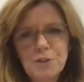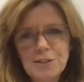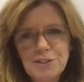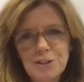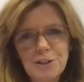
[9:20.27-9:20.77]

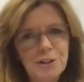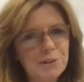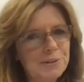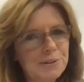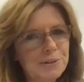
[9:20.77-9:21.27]
restaurants are
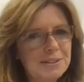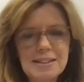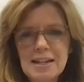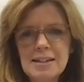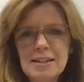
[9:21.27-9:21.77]

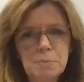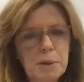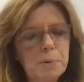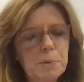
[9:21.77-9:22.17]
closed and